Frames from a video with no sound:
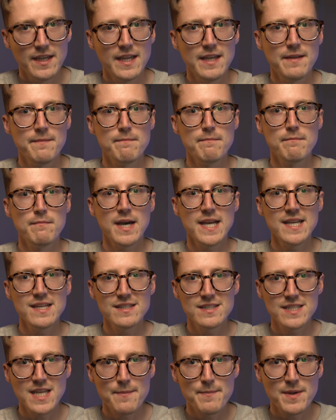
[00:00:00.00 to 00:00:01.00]
it
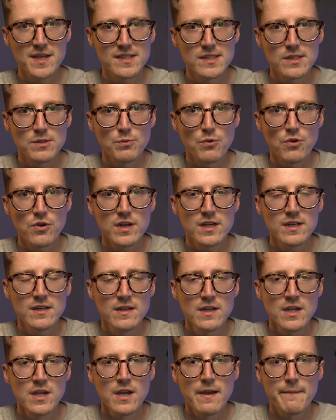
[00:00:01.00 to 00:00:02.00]
might tip into the water,
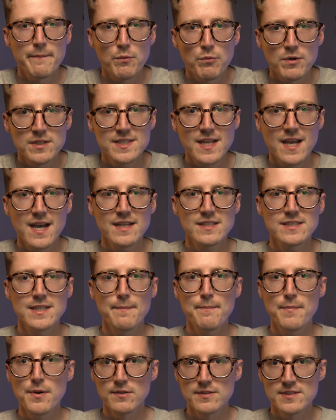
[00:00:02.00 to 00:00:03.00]
but once it actually
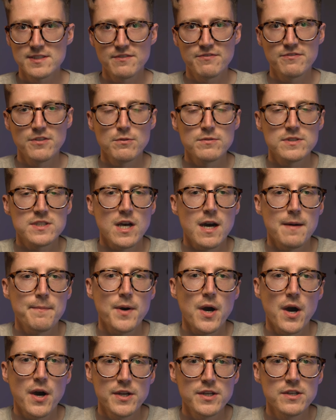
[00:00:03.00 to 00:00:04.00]
pulls the floats up
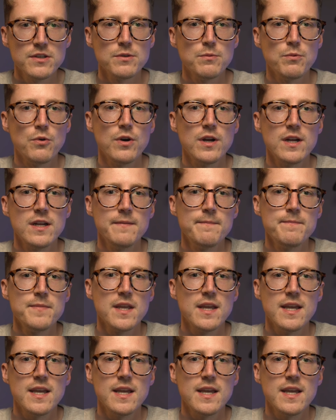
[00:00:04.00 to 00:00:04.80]
out of the water,